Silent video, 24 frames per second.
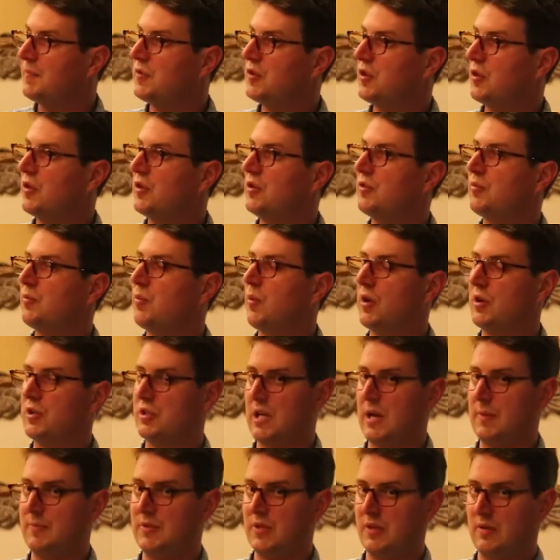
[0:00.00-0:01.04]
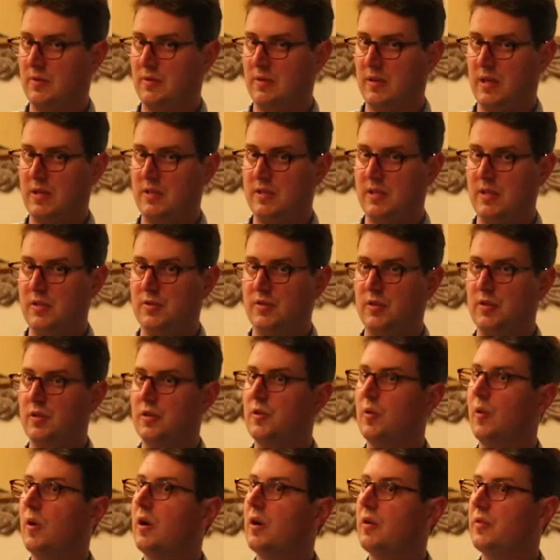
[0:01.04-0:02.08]
So these workshops that I teach in New
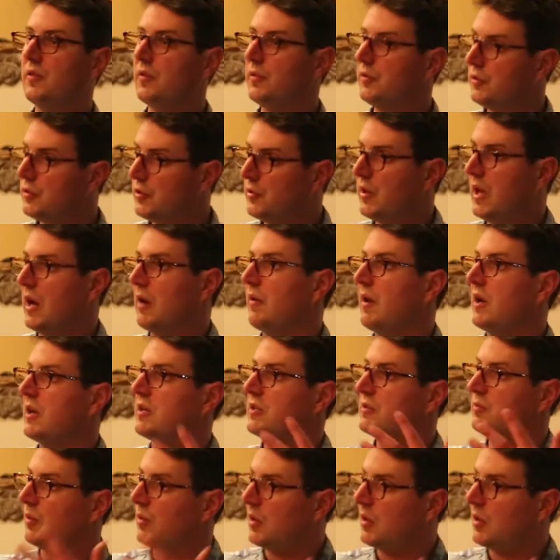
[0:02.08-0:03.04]
York, they'll do that. Writers